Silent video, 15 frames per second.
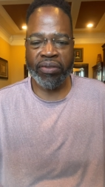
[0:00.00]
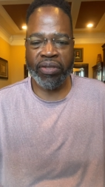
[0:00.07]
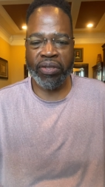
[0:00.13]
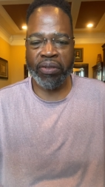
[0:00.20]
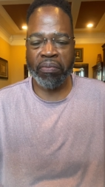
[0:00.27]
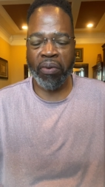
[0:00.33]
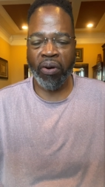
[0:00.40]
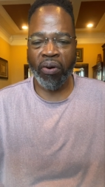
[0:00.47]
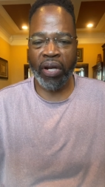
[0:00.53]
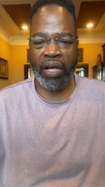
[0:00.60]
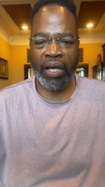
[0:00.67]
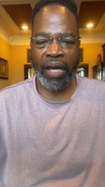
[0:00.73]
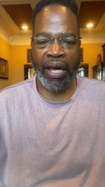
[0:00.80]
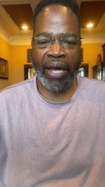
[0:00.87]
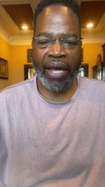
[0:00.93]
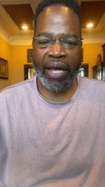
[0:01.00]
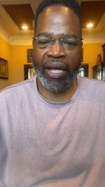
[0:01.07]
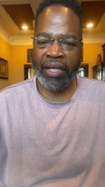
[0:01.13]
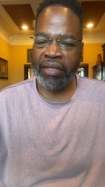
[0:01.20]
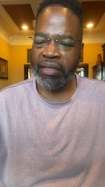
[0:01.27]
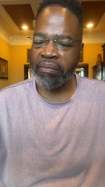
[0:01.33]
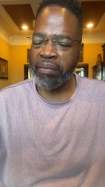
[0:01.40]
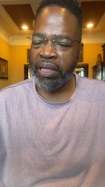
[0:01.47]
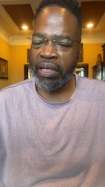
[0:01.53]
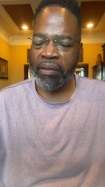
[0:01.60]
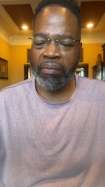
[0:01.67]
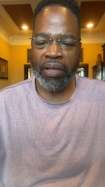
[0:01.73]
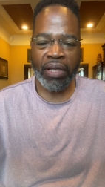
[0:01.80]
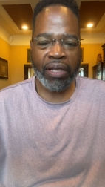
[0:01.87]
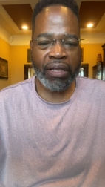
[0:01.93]
this morning as
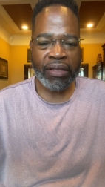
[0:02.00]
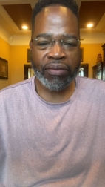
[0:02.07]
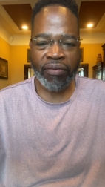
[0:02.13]
BB's